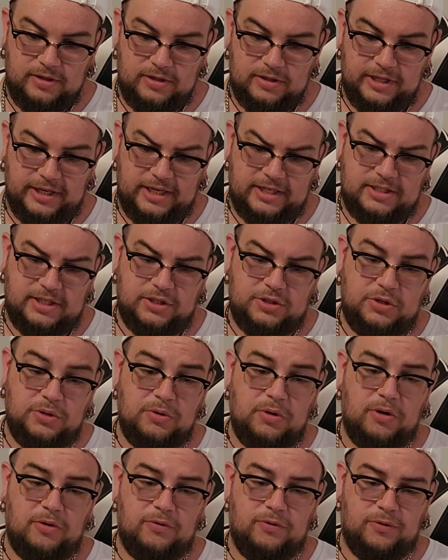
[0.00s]
Legacy
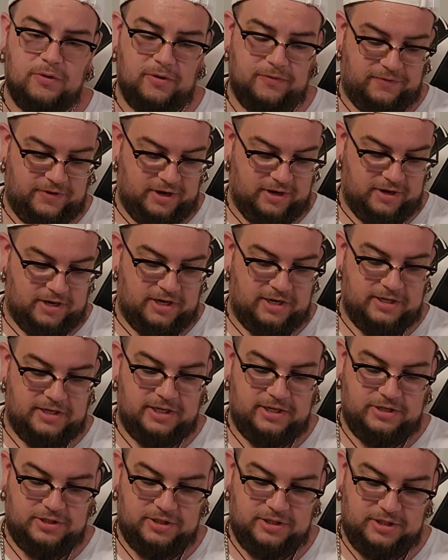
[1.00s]
204 variant
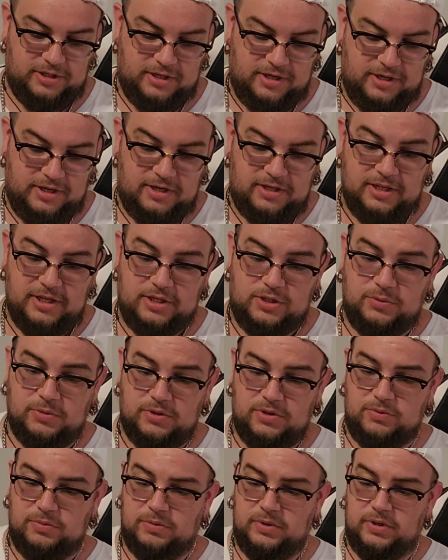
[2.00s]
edition. This
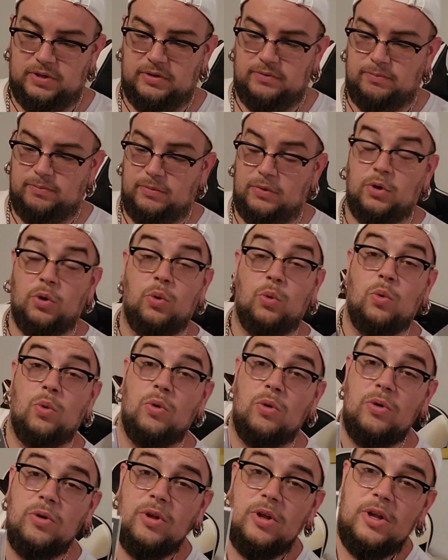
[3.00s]
one's really
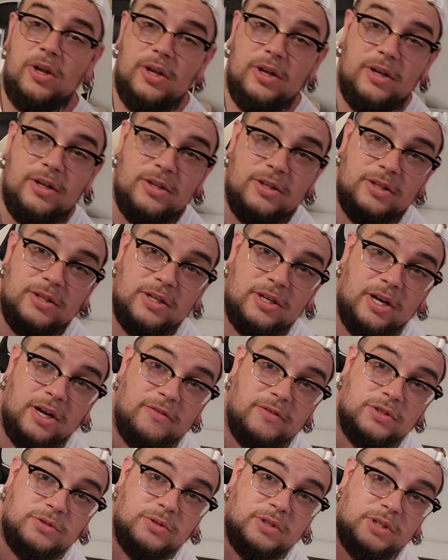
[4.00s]
cool. The
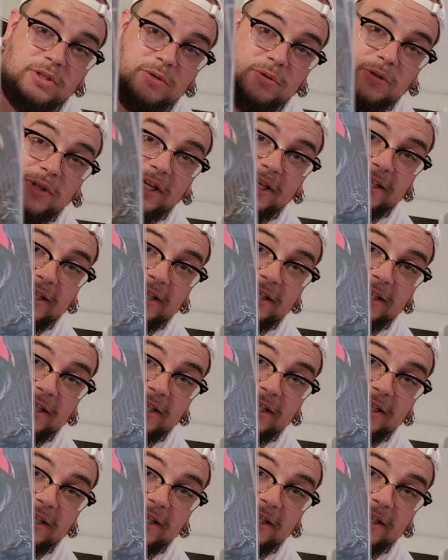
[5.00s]
cover's really cool